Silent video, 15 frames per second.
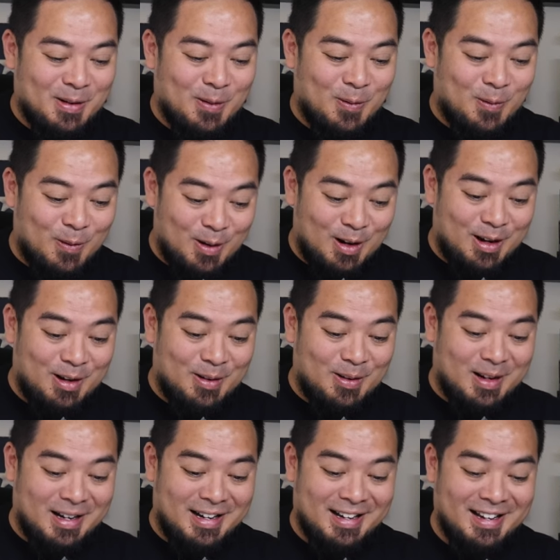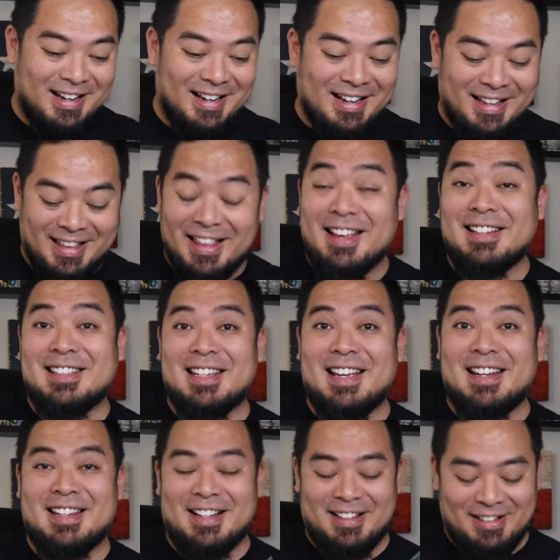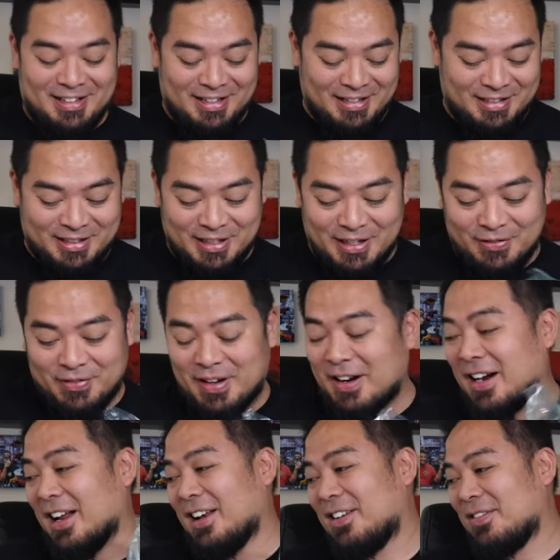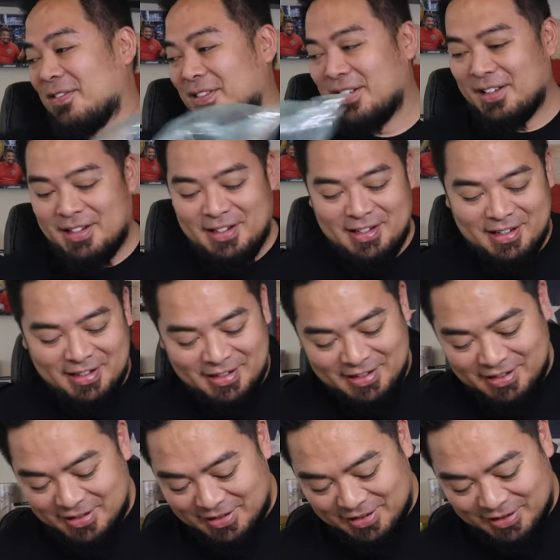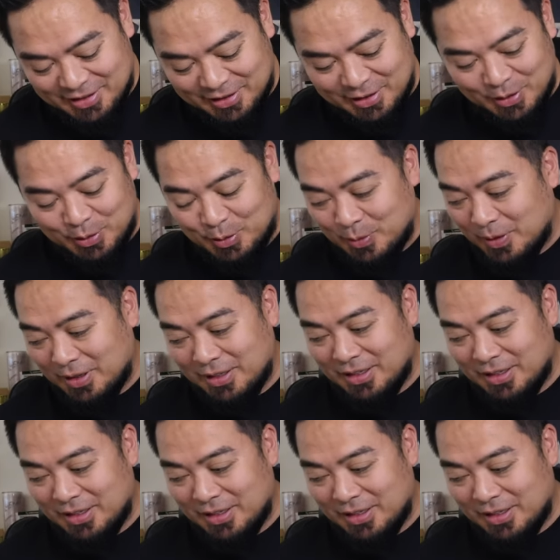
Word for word: Whoa, they send a lot of stuff. All right, let's go through all